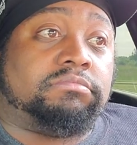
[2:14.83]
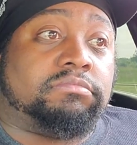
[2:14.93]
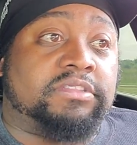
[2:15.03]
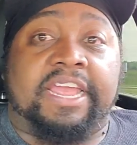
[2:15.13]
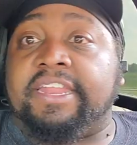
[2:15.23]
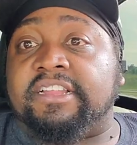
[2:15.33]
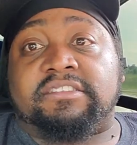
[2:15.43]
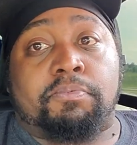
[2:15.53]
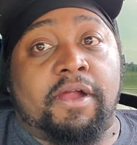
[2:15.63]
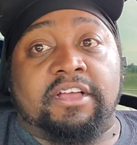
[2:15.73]
they did a
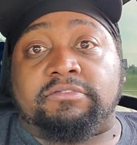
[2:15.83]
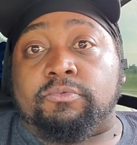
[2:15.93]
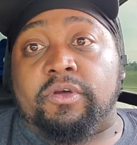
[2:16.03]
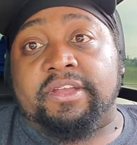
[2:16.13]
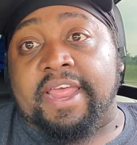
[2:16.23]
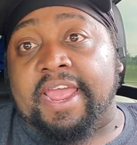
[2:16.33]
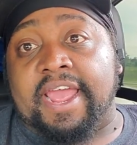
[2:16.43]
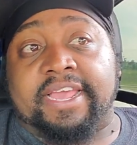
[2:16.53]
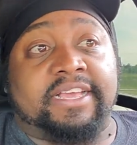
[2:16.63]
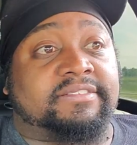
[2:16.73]
surprise one day.
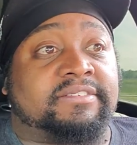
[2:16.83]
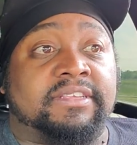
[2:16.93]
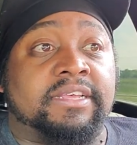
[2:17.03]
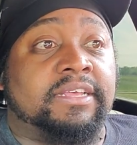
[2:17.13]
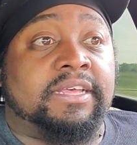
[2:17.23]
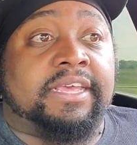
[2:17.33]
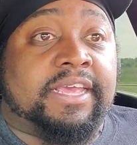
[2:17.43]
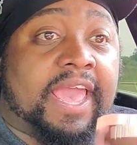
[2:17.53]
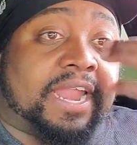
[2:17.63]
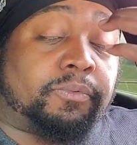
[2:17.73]
I guess
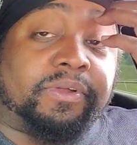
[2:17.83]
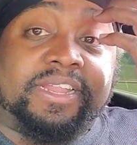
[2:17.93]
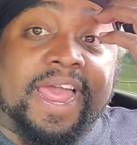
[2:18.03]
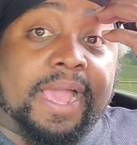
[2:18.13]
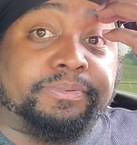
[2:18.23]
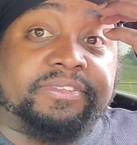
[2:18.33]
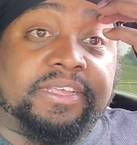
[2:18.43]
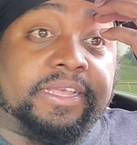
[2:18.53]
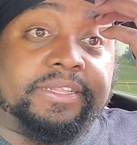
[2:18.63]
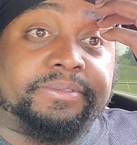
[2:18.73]
he had a relapse
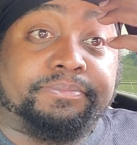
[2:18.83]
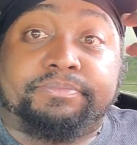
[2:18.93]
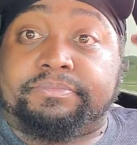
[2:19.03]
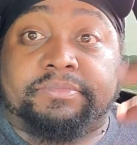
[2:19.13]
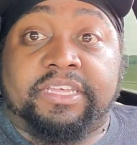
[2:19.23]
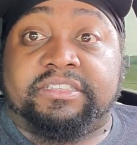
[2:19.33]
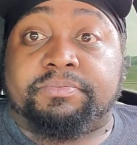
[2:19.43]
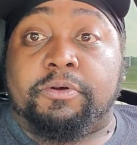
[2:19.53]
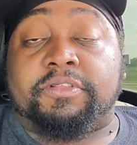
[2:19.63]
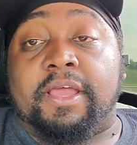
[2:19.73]
and he
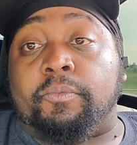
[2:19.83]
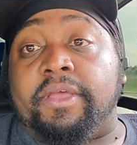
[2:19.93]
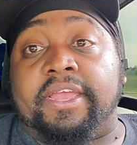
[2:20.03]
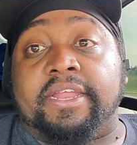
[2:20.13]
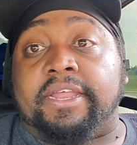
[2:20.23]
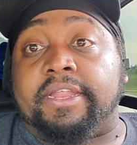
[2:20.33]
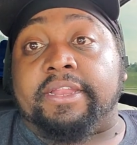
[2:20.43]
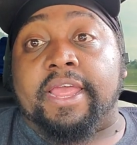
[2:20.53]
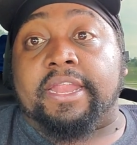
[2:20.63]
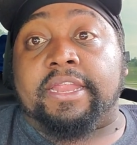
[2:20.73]
smoked that weed.
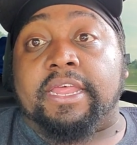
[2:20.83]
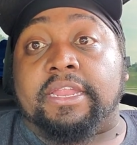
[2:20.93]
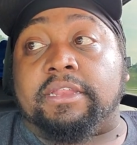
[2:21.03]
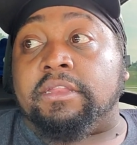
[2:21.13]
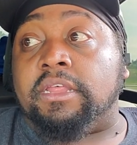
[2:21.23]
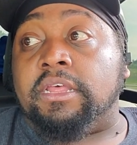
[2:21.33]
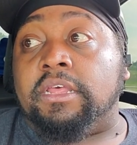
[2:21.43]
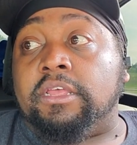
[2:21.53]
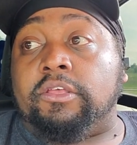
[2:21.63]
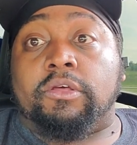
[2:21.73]
And then,
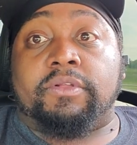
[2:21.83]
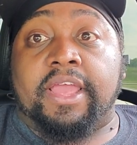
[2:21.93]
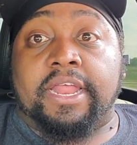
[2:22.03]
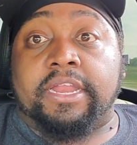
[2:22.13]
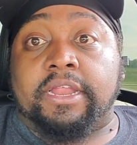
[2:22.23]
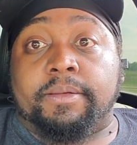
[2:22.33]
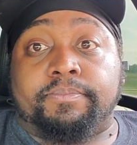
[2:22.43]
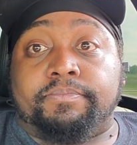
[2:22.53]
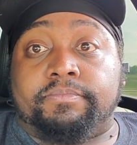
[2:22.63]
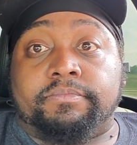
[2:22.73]
you know, they ended up
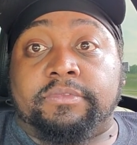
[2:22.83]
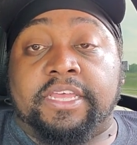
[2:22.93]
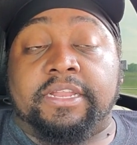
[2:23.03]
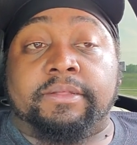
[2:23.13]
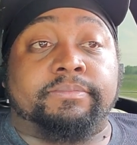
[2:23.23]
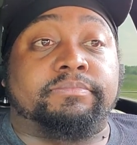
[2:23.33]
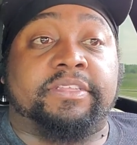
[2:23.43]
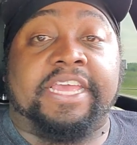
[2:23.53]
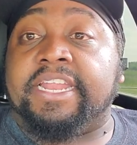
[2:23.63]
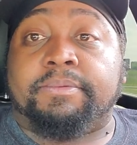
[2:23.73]

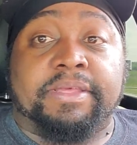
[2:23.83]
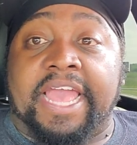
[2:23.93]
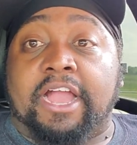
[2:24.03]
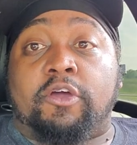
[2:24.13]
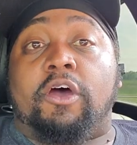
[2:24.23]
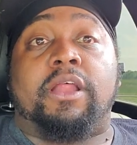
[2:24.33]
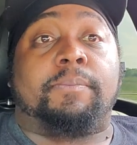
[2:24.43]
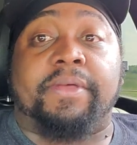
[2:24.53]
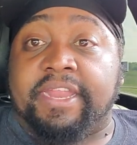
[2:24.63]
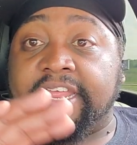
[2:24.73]
he got caught
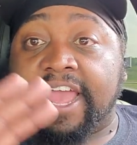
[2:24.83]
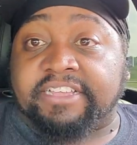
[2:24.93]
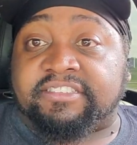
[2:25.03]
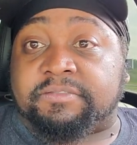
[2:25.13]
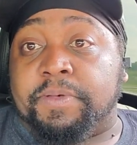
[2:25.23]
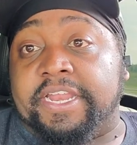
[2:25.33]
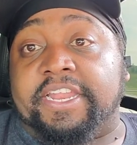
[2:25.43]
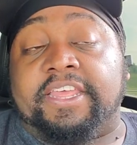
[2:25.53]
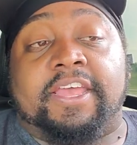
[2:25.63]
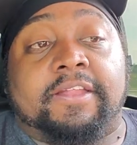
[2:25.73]
up and then got suspended
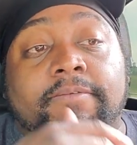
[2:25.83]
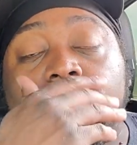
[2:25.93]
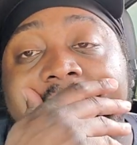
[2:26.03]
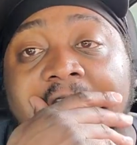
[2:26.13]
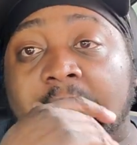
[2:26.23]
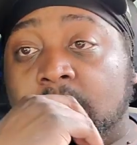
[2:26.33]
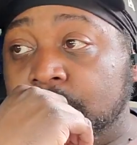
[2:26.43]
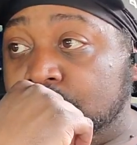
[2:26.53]
again. So,